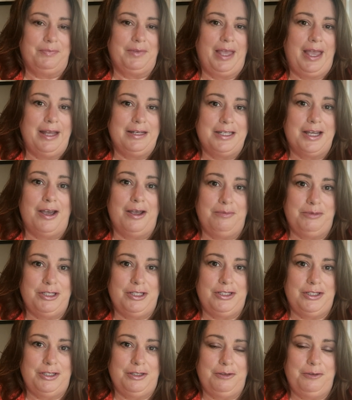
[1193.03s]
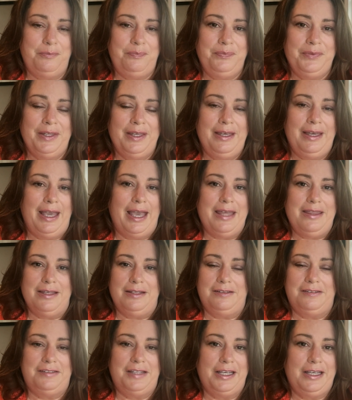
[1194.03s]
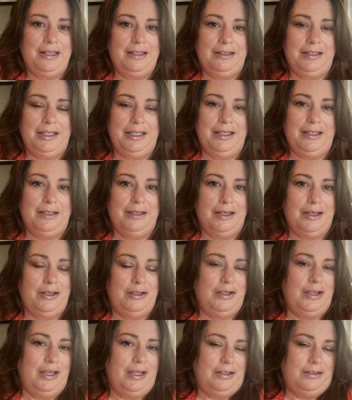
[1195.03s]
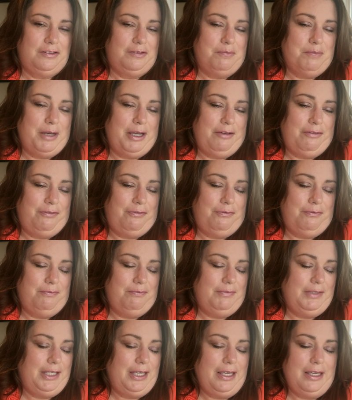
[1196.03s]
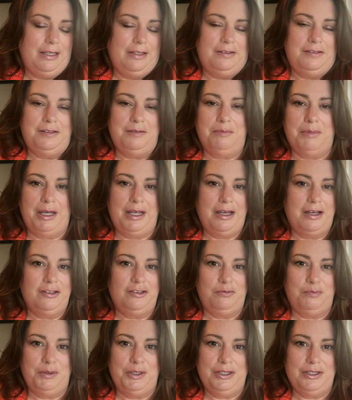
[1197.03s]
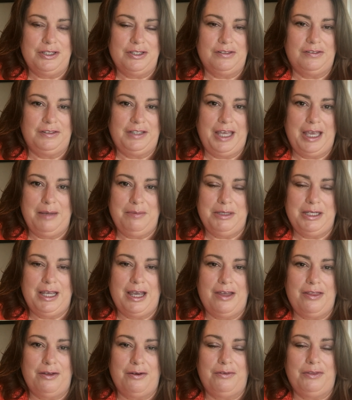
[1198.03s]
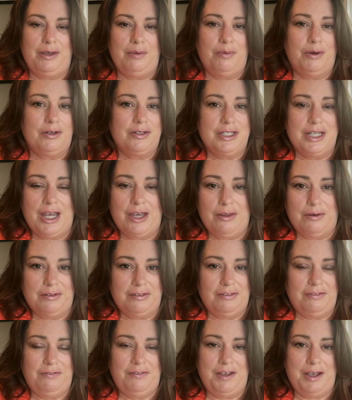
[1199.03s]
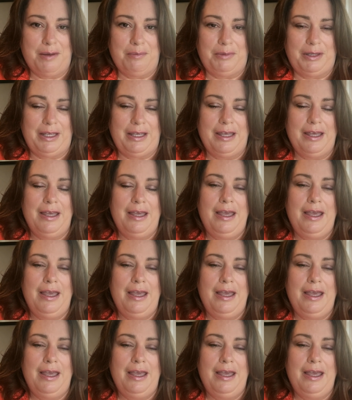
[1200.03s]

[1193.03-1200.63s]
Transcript: had time to do. And then secondly, it's my kids and my husband just came together. They worked together as a family,